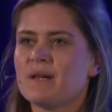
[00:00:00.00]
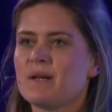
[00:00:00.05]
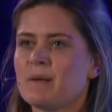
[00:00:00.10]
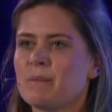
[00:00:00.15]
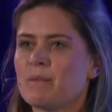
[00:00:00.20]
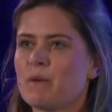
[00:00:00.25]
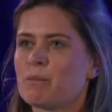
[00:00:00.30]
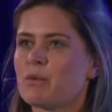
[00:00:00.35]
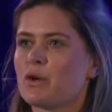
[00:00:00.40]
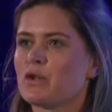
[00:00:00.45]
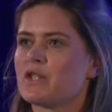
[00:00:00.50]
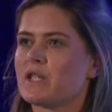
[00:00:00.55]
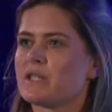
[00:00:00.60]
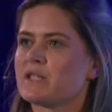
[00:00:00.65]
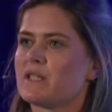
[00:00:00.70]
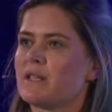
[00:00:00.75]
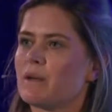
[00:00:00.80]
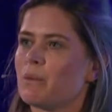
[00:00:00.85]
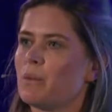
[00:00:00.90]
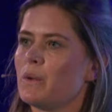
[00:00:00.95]
the
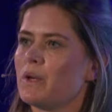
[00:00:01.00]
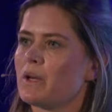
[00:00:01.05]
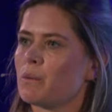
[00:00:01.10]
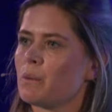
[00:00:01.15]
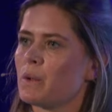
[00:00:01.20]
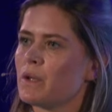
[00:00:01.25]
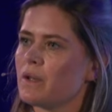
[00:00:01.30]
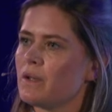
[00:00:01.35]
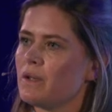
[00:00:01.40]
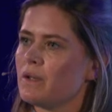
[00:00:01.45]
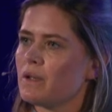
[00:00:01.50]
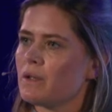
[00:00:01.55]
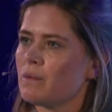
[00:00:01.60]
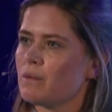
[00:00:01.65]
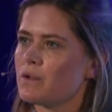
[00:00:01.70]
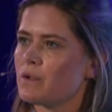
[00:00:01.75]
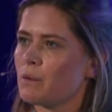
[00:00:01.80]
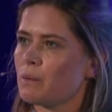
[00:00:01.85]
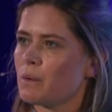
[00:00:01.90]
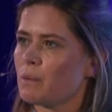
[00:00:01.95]
projects that we are working
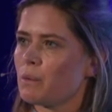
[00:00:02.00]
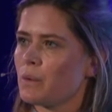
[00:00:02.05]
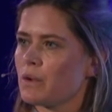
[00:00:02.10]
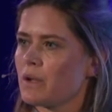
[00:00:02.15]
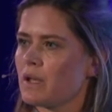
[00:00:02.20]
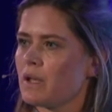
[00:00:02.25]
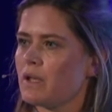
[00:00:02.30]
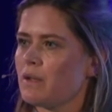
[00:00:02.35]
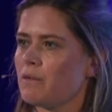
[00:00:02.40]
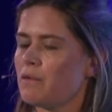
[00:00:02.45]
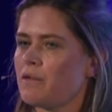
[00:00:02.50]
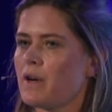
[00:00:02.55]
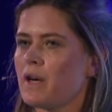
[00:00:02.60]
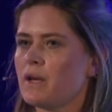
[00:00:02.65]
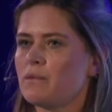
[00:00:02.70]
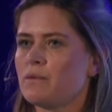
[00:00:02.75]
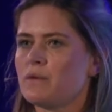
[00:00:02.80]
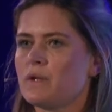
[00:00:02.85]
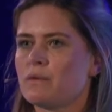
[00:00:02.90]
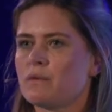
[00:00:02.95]
on. So we're working in
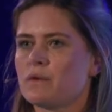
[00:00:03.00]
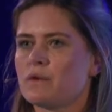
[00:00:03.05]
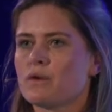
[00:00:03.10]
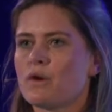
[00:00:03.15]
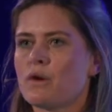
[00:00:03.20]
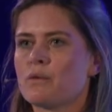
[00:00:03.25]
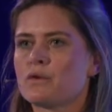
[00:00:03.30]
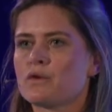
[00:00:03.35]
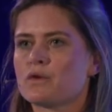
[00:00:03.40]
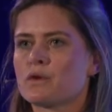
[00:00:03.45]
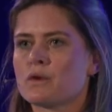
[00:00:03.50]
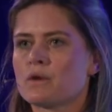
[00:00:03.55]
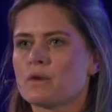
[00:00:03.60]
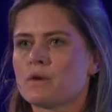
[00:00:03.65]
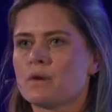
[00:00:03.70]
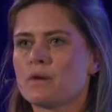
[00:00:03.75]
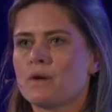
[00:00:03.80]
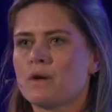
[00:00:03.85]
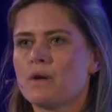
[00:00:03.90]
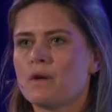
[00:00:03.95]
5 different
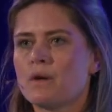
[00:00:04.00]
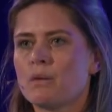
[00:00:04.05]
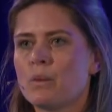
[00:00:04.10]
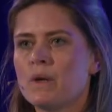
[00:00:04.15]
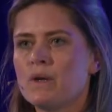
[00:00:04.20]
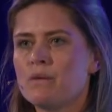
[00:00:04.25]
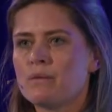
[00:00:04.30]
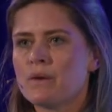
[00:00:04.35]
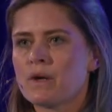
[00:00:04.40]
offshore wind